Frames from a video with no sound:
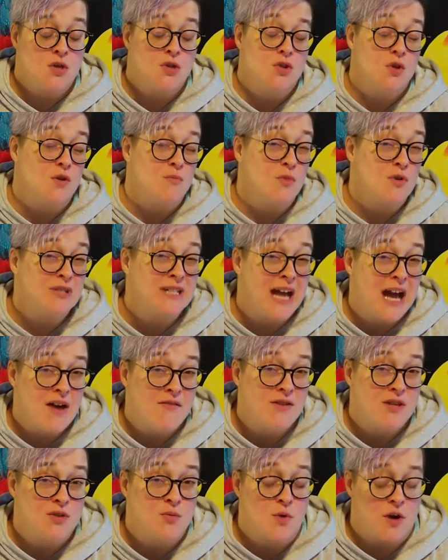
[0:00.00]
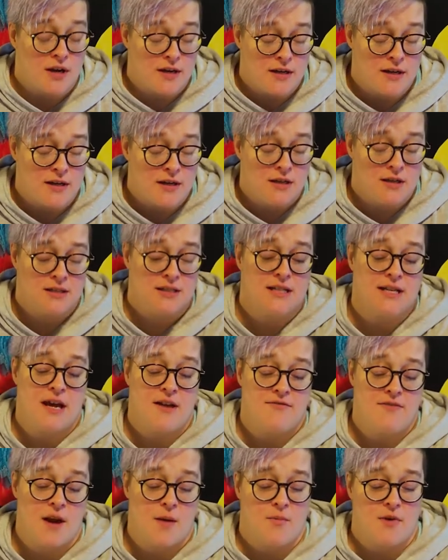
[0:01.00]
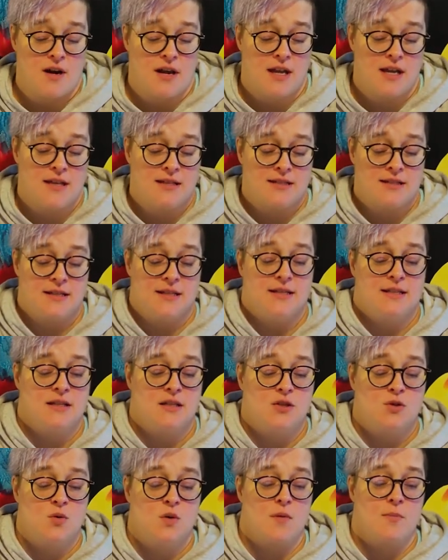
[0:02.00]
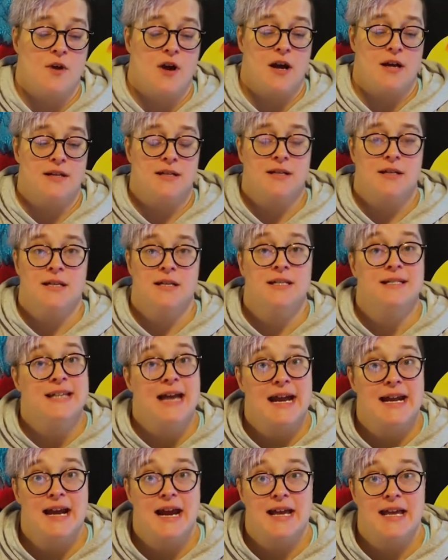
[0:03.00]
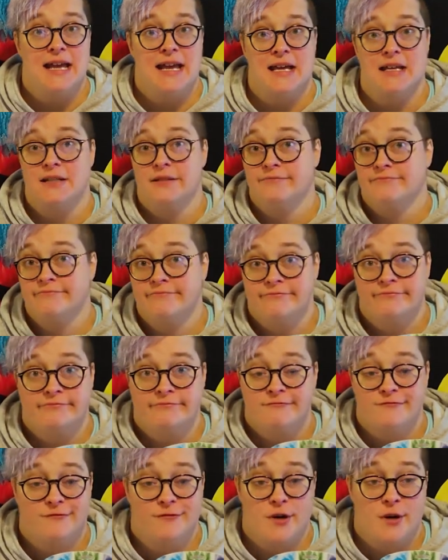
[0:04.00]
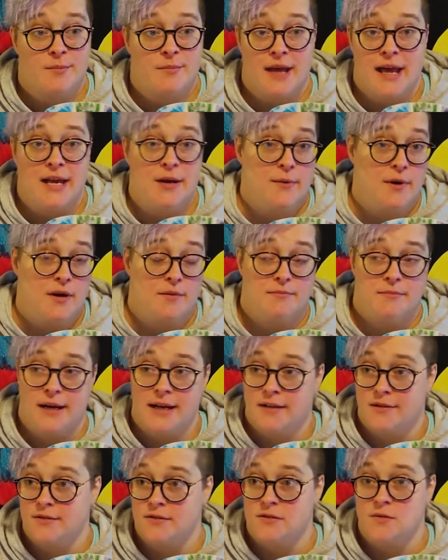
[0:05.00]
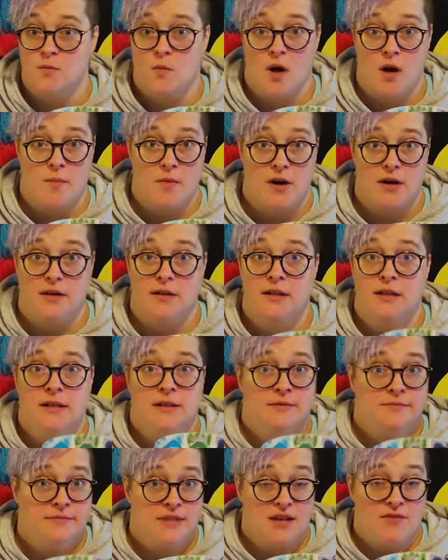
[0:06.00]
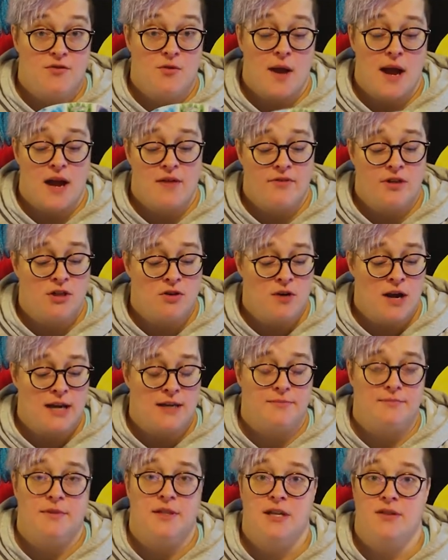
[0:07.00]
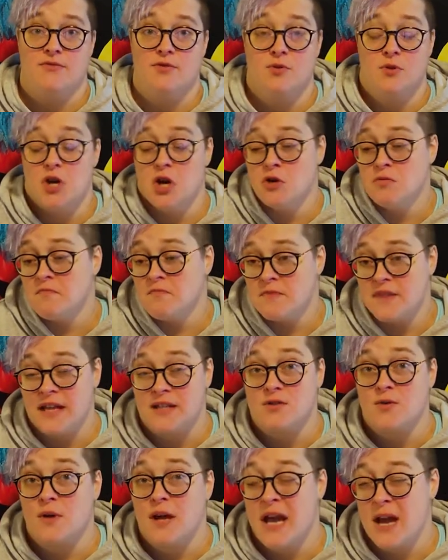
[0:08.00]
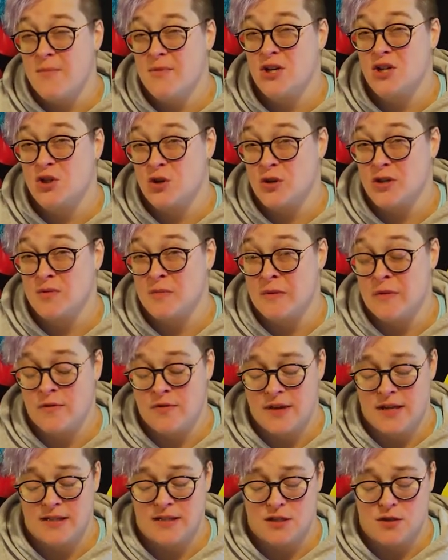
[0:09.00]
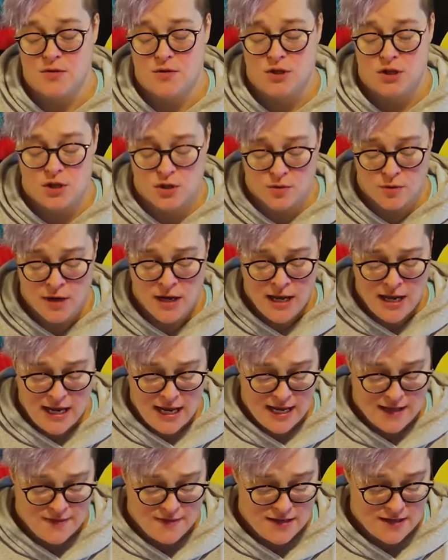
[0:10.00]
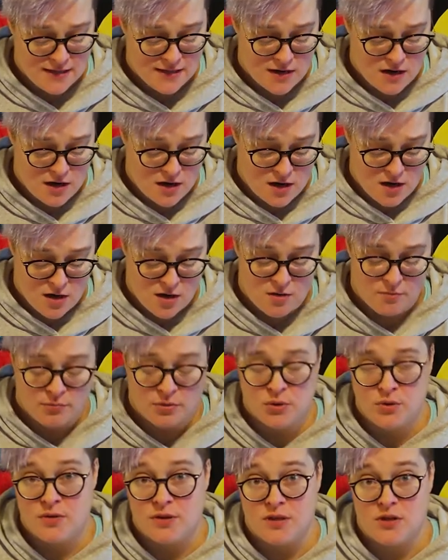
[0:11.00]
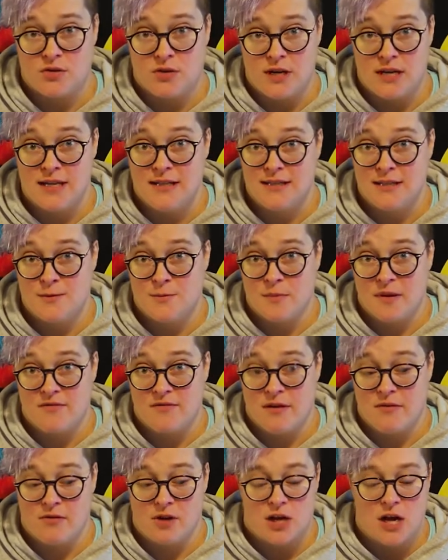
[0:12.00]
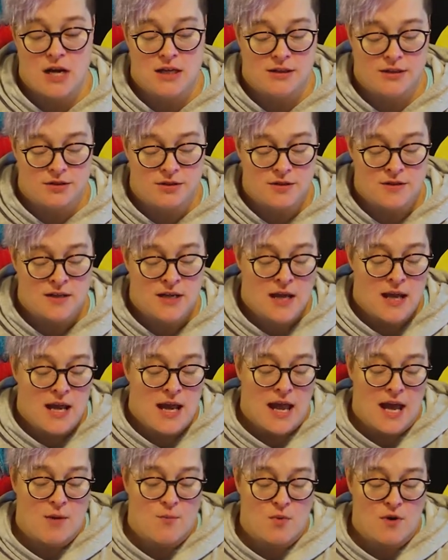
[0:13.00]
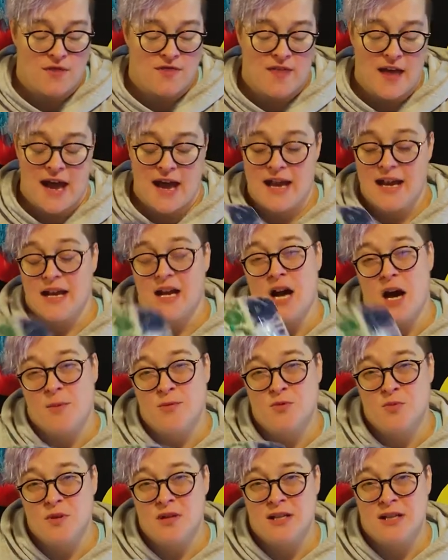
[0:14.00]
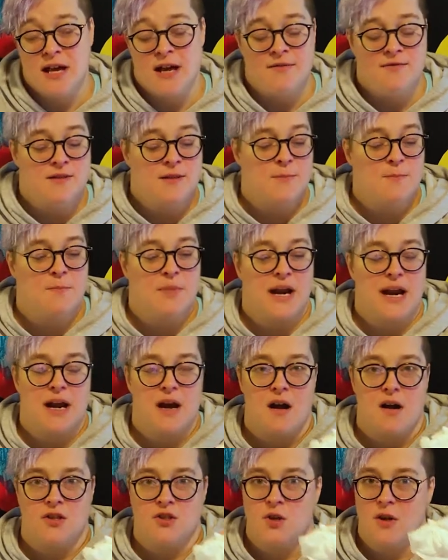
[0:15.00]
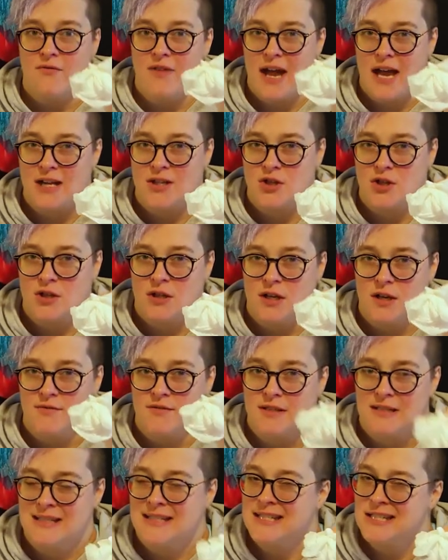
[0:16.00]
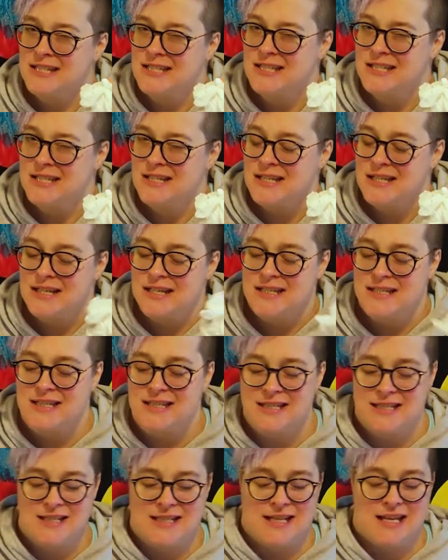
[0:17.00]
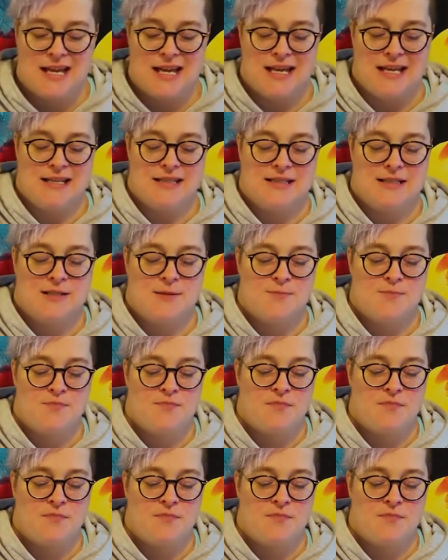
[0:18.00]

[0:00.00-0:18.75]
So the most obvious one to dye fabric is, is a store-bought tie-dye kit from anywhere, Michael's, Walmart. If you have it, great. If you don't, that's okay. I'm going to show you some of the things that you can do. And these are blues and greens, some of my favorite colors. And with that, it comes with gloves, but I also have extra gloves just in case.